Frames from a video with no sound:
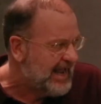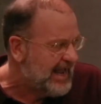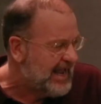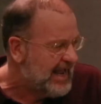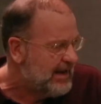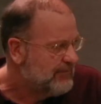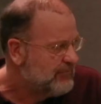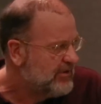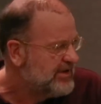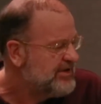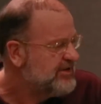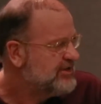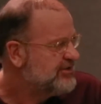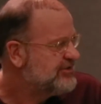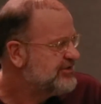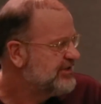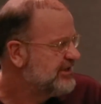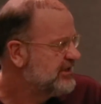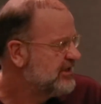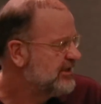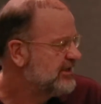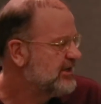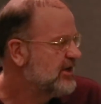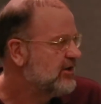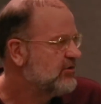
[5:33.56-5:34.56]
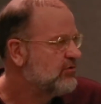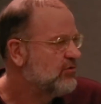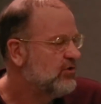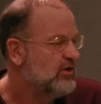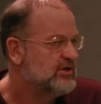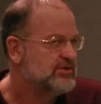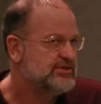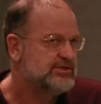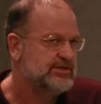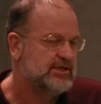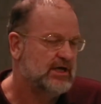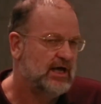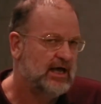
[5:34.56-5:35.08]
And when you're dealing
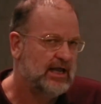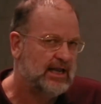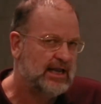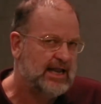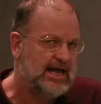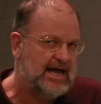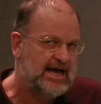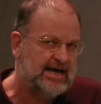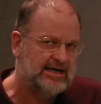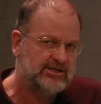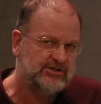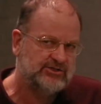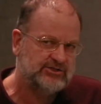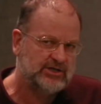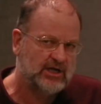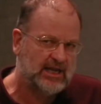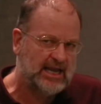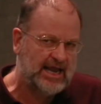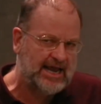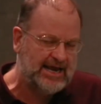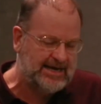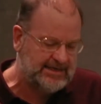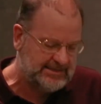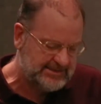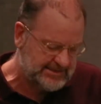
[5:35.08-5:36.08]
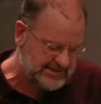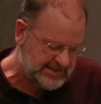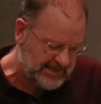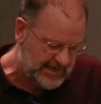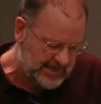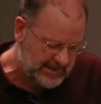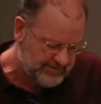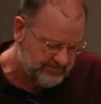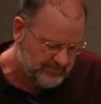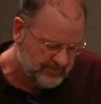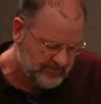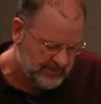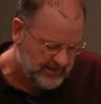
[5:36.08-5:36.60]
across a large
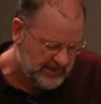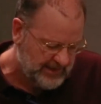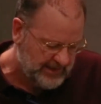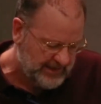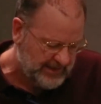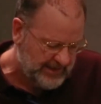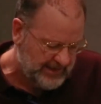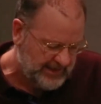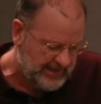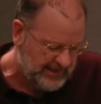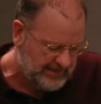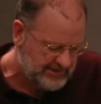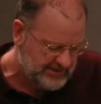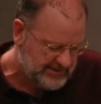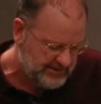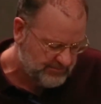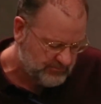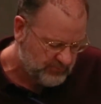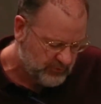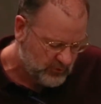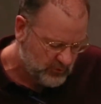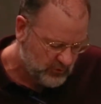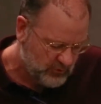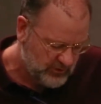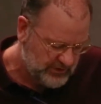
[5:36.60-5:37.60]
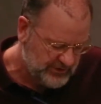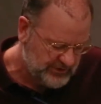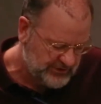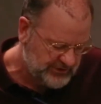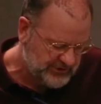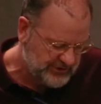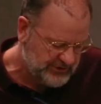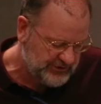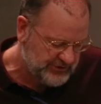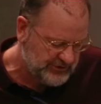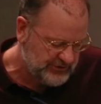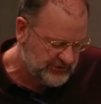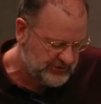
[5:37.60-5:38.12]
landscape, it's important to
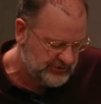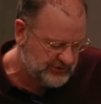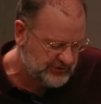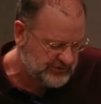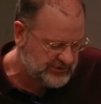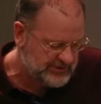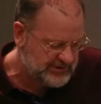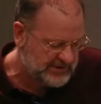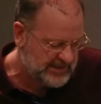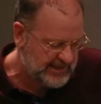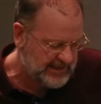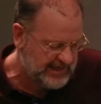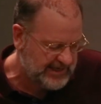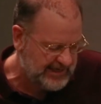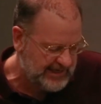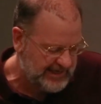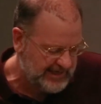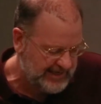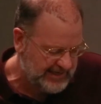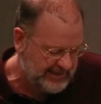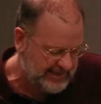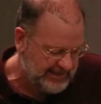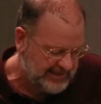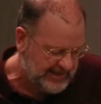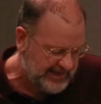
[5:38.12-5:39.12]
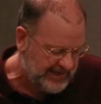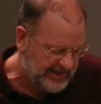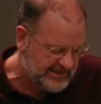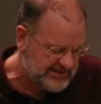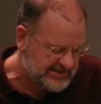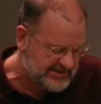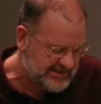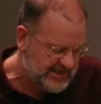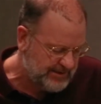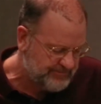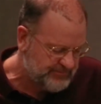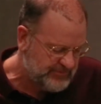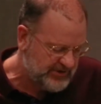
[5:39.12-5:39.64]
use
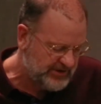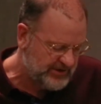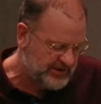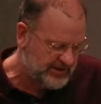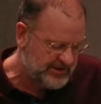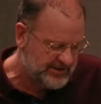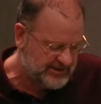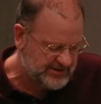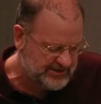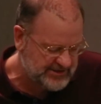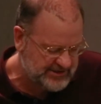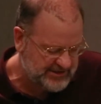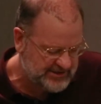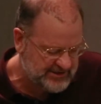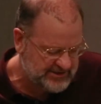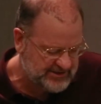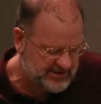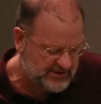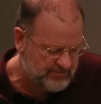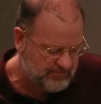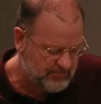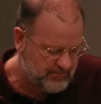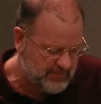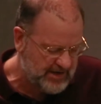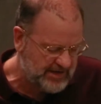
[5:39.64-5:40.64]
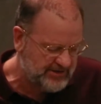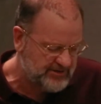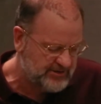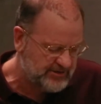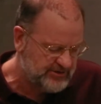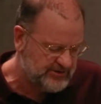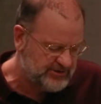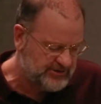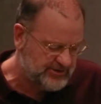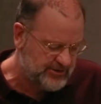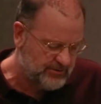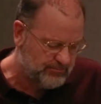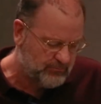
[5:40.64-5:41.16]
accepted and consistent
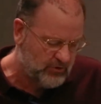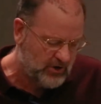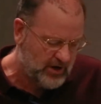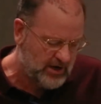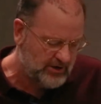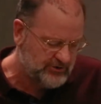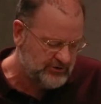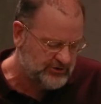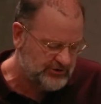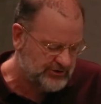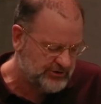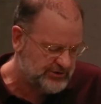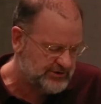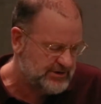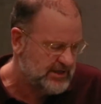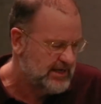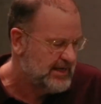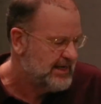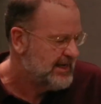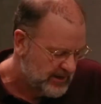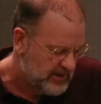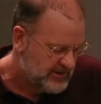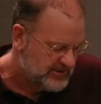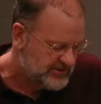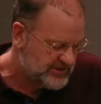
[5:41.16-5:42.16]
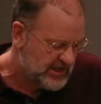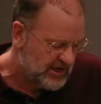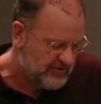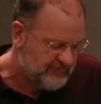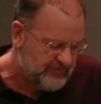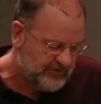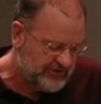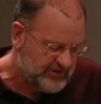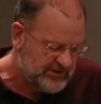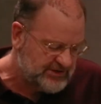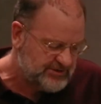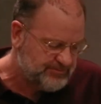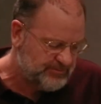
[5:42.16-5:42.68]
methods and approaches. So for
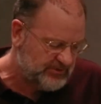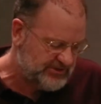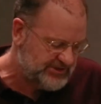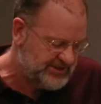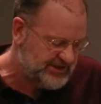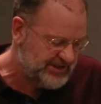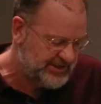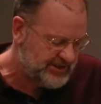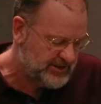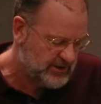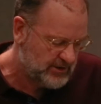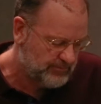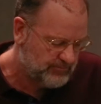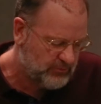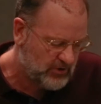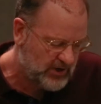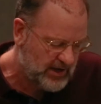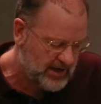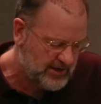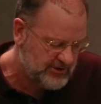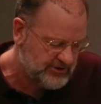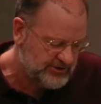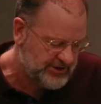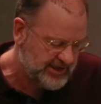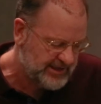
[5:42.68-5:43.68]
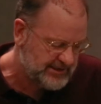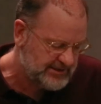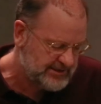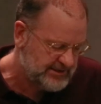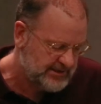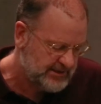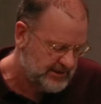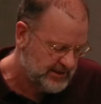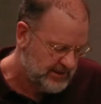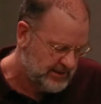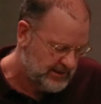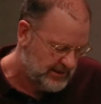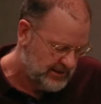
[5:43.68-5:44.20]
this particular project,
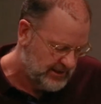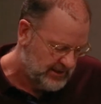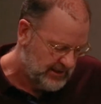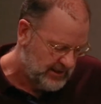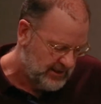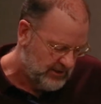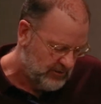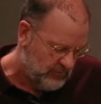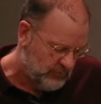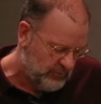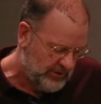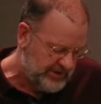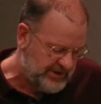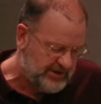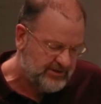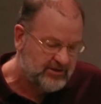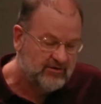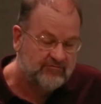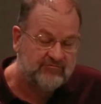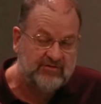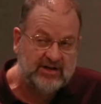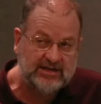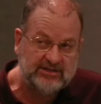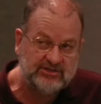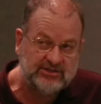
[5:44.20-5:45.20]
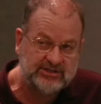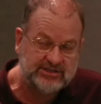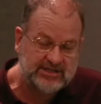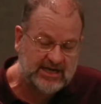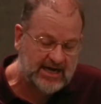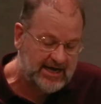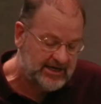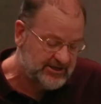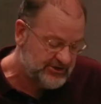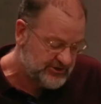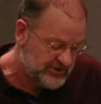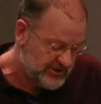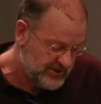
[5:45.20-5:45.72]
we did the
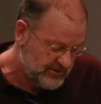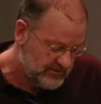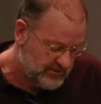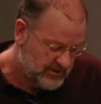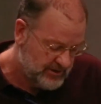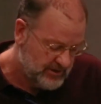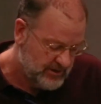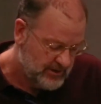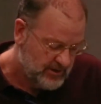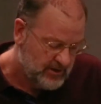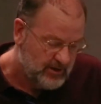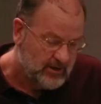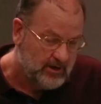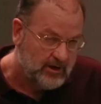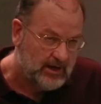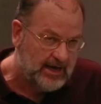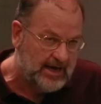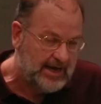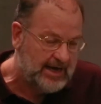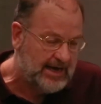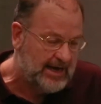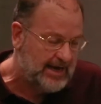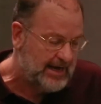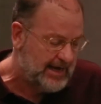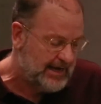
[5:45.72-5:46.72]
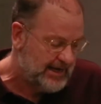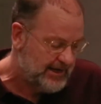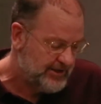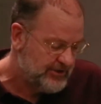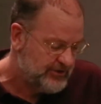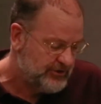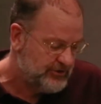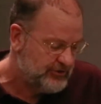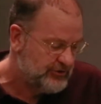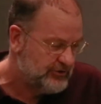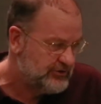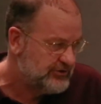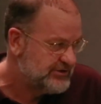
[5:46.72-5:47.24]
vegetation
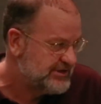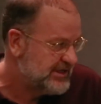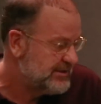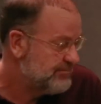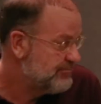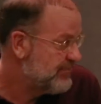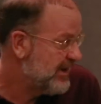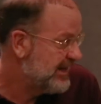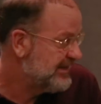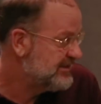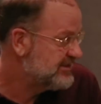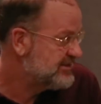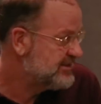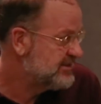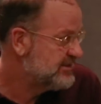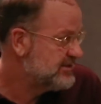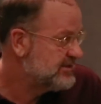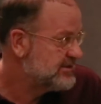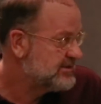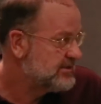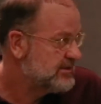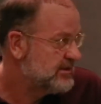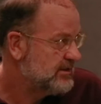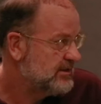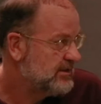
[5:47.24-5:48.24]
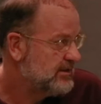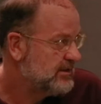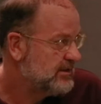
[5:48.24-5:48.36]
using Benson's